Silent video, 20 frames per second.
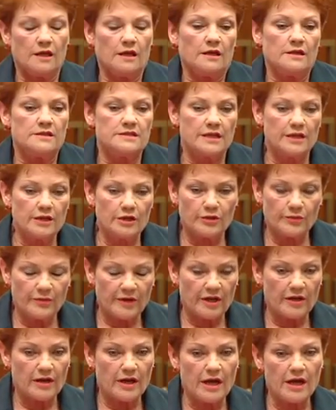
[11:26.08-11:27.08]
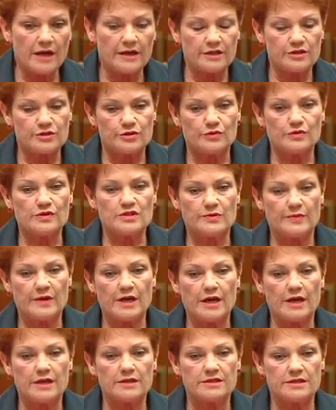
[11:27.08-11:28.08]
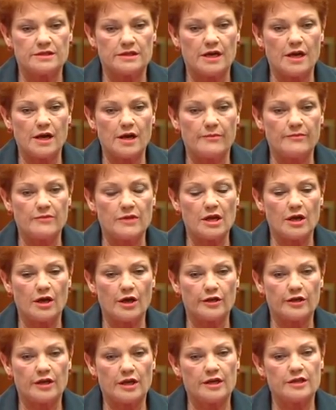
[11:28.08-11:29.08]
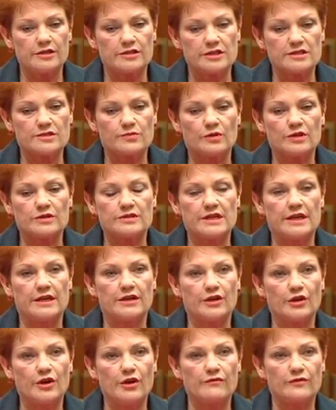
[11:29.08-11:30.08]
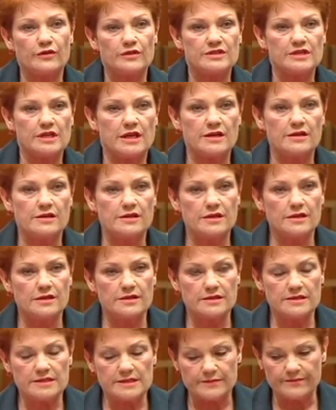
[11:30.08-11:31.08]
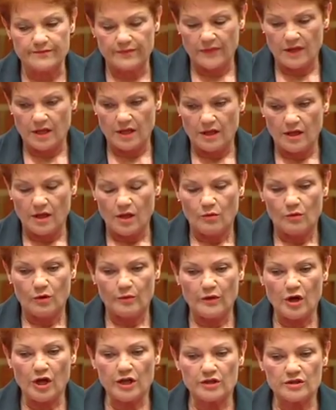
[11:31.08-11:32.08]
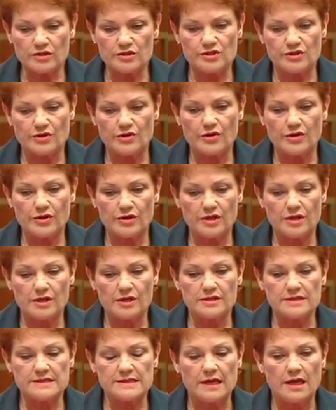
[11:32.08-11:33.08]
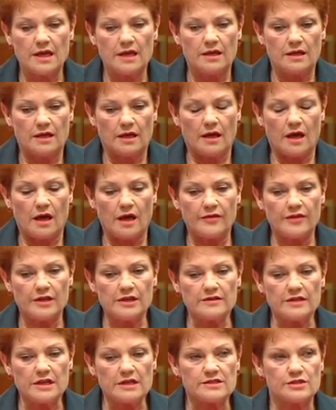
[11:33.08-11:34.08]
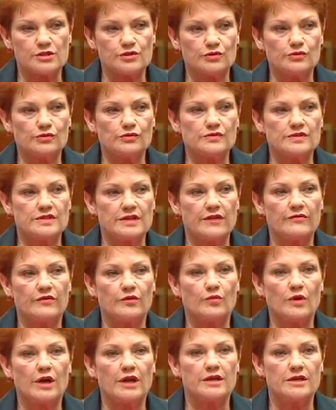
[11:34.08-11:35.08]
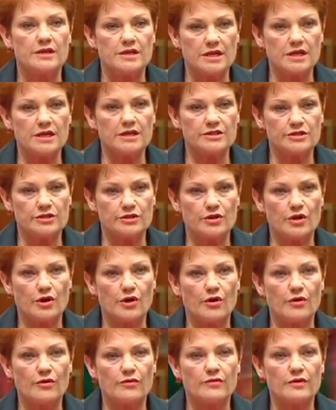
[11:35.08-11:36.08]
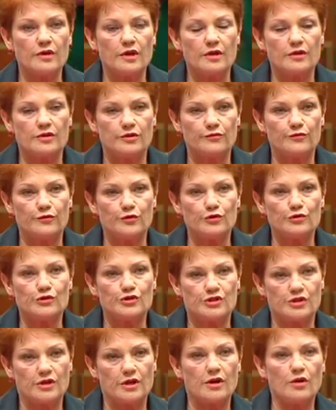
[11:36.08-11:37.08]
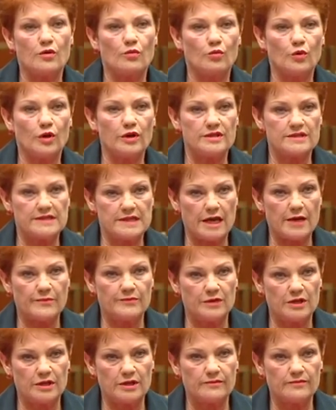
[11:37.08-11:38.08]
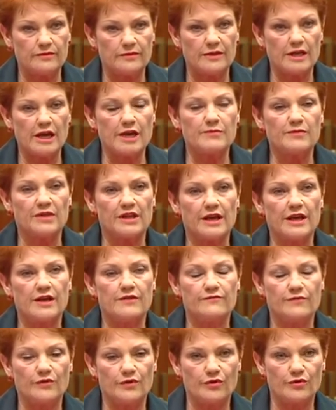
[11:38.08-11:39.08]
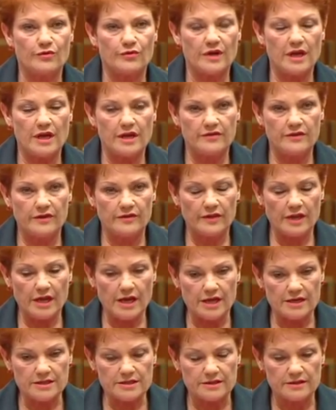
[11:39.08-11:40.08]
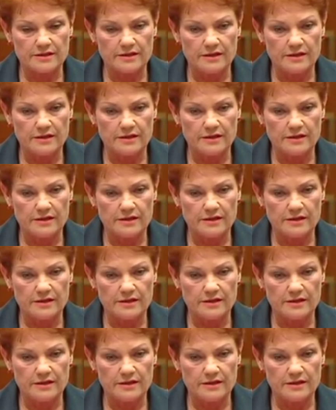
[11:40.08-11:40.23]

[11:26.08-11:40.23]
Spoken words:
Senator Bernardi talks about, he doesn't want to take it over the 10 years. Well, my concern is, I think that schools and everyone need to know the future, what is happening. They plan further ahead than that.